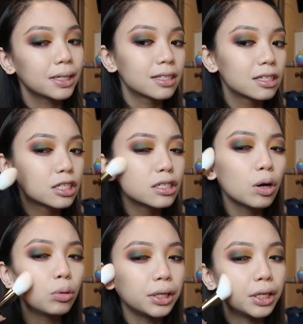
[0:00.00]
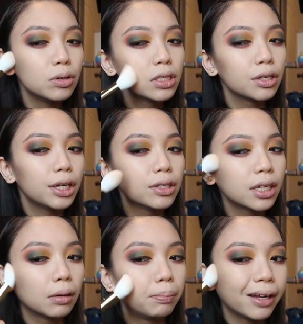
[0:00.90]
just so used to
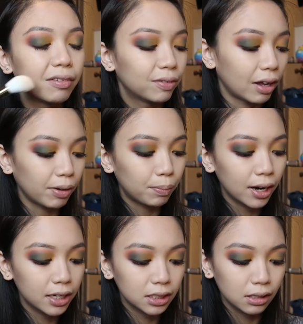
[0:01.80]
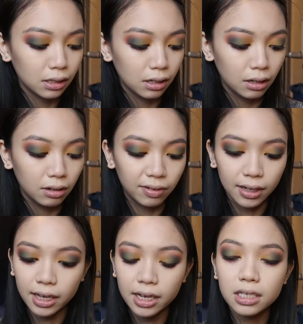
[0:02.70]
using a big fluffy brush
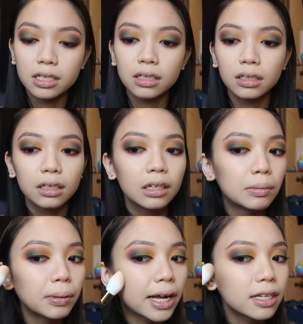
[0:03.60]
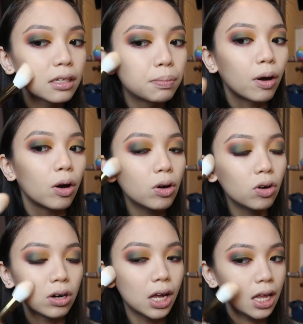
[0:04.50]
for this, but I
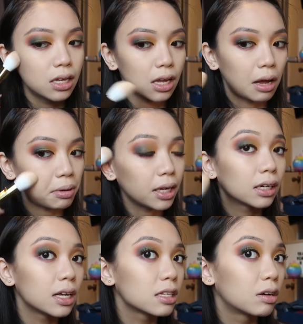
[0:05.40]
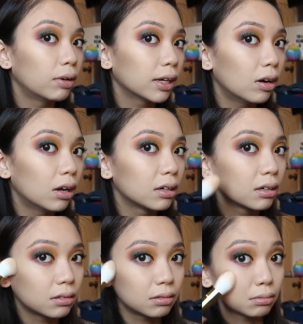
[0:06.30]
suppose, I mean, it's going
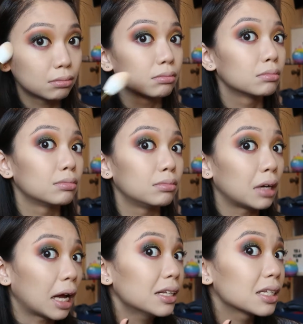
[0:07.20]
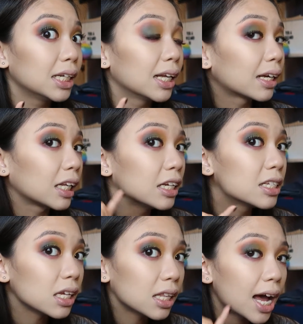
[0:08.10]
on nicely. Like, do you
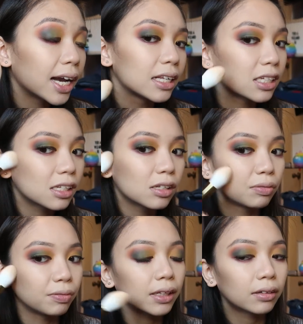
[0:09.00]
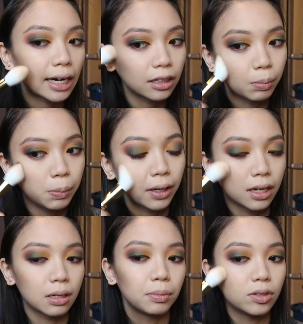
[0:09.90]
see that? It just doesn't feel right to me
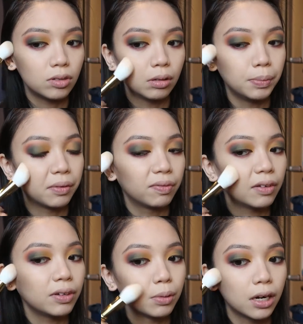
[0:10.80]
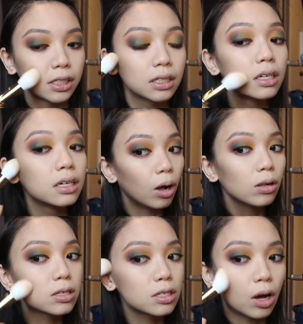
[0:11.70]
because I'm used to a big fluffy brush.
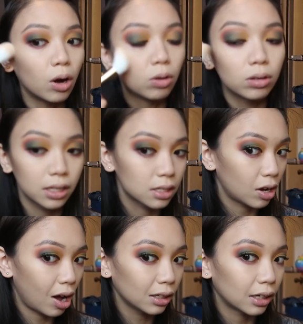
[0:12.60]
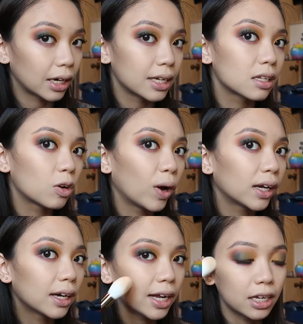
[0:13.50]
Also, this color is
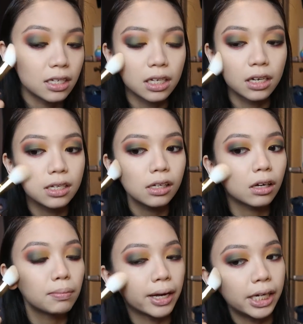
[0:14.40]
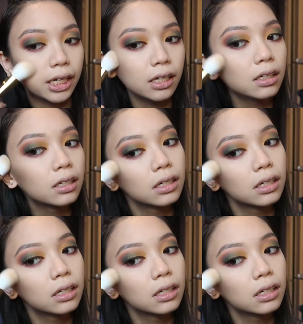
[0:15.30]
quite nice. It doesn't look muddy.